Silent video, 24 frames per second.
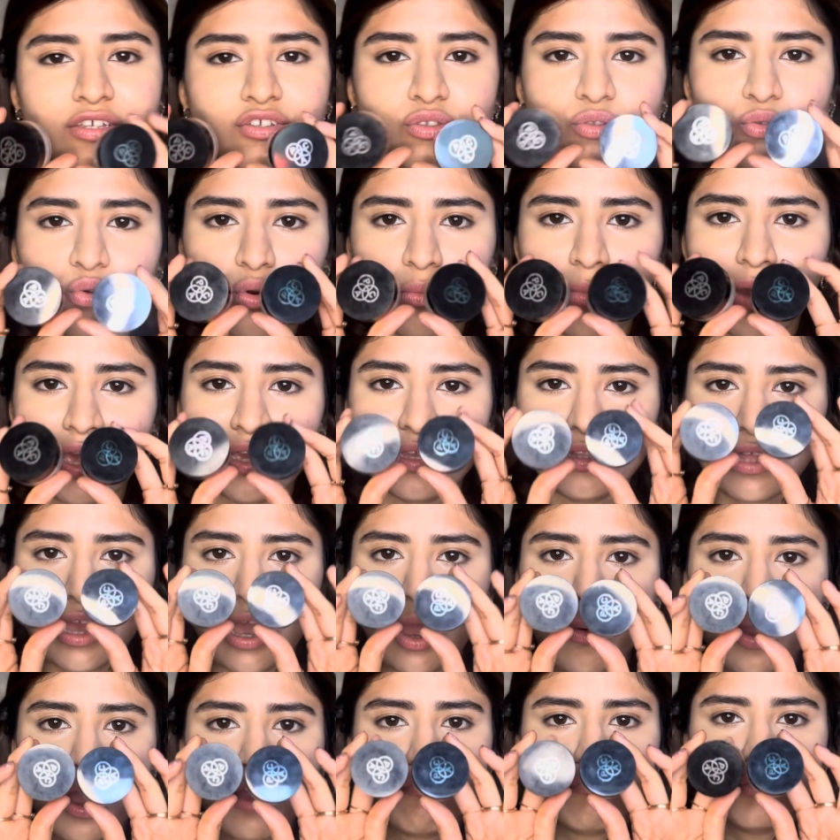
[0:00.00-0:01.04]
know by
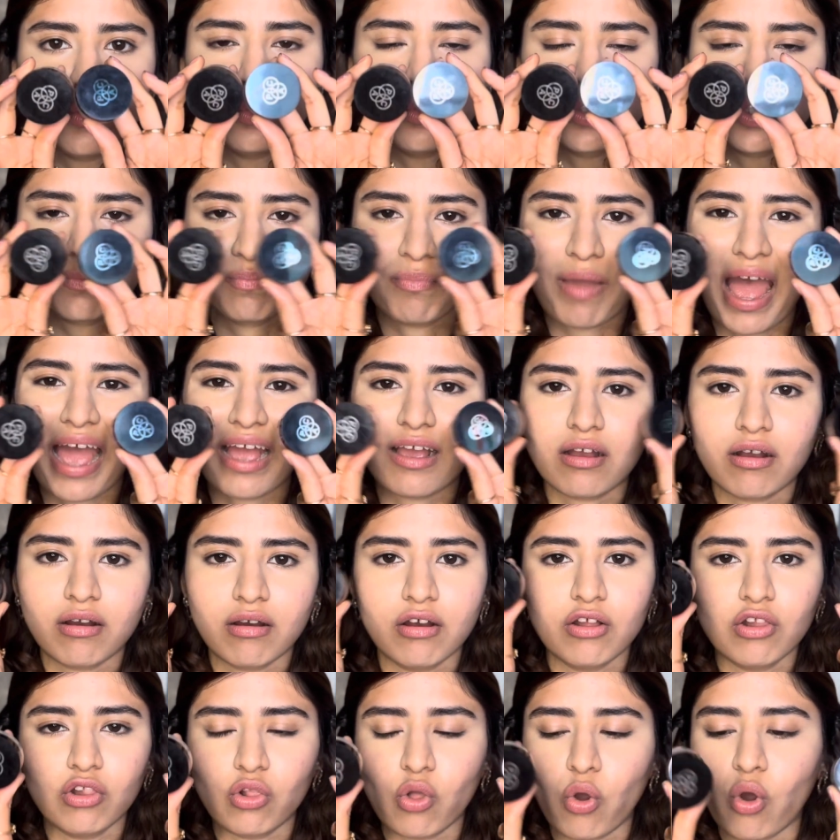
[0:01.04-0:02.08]
now I've used pack
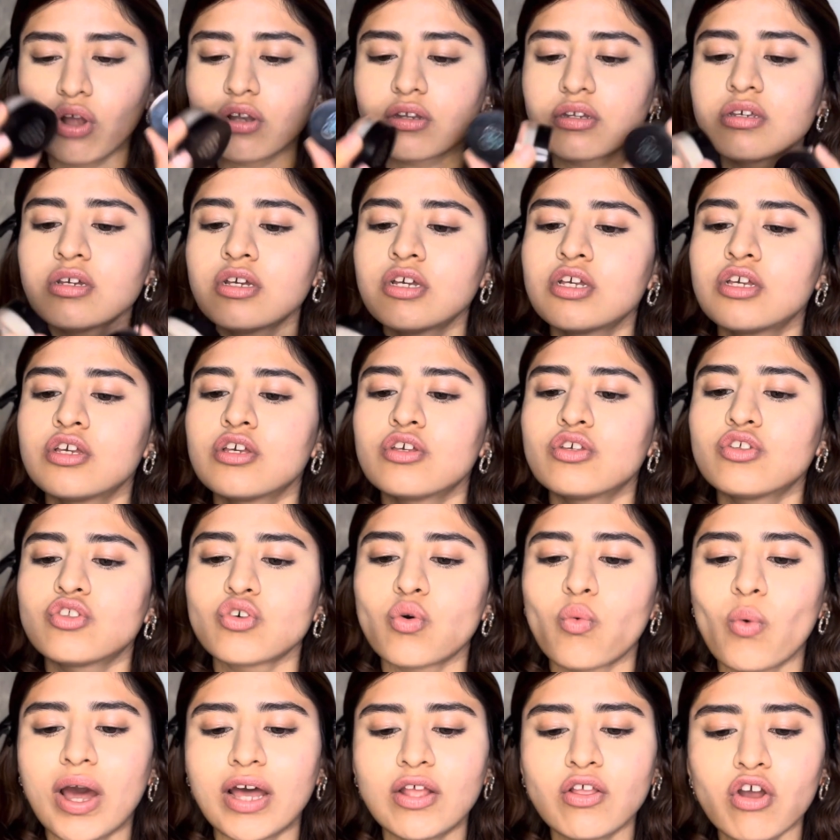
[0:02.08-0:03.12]
a lot. So
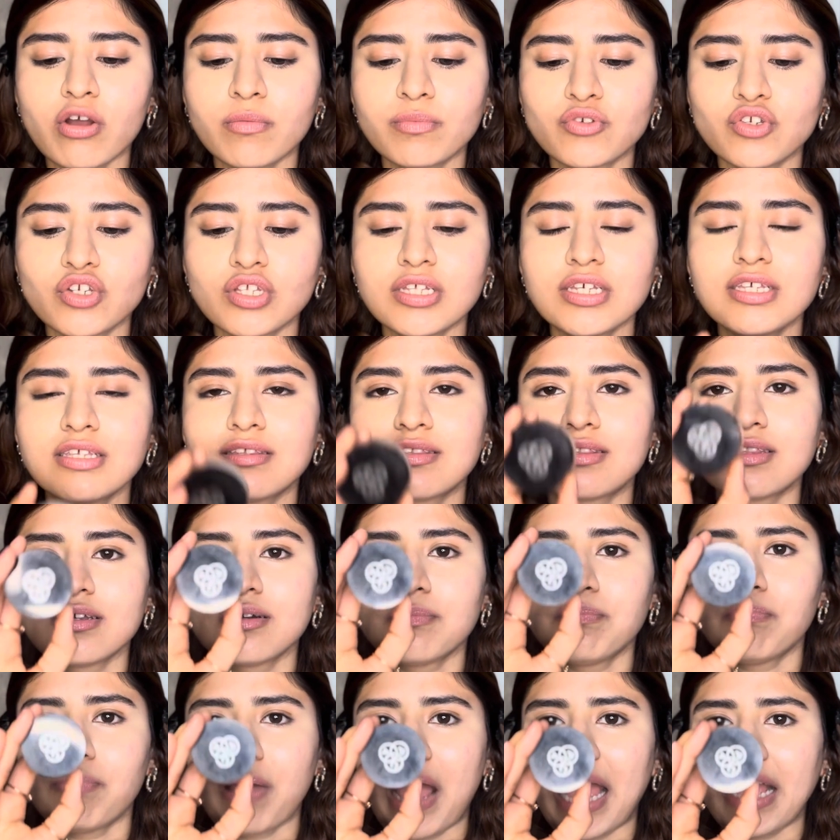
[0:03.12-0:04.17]
one option is the
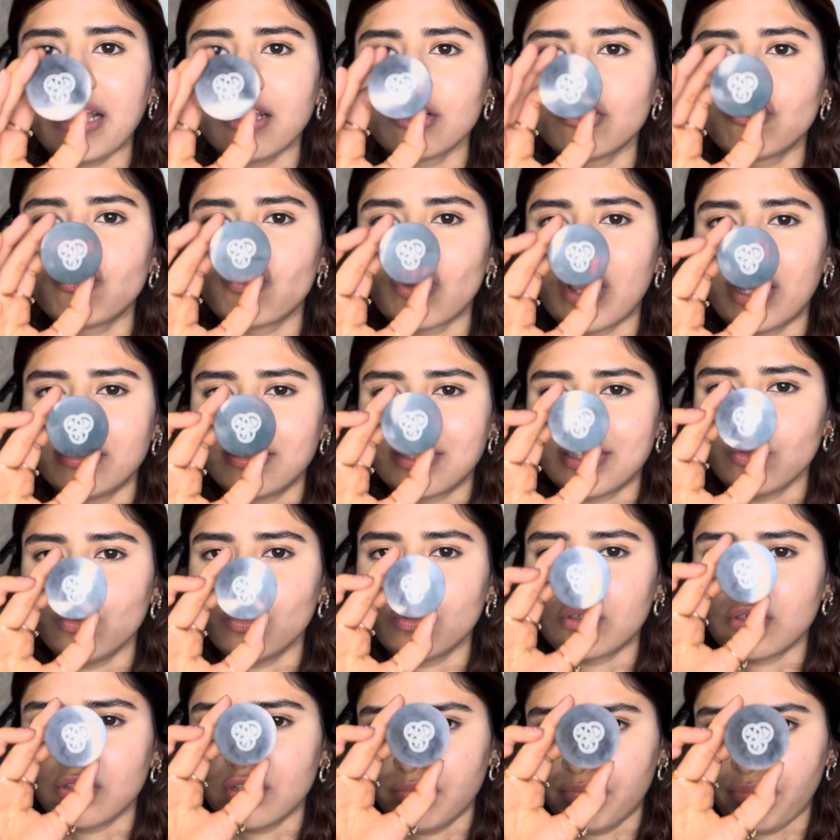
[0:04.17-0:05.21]
pack
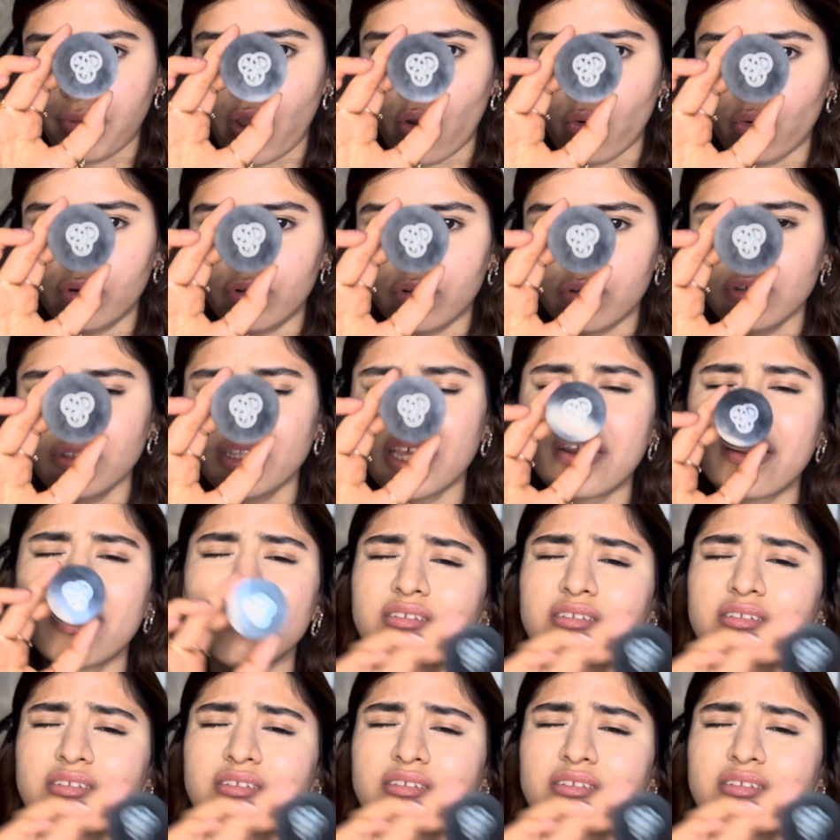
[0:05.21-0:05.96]
translucent powder that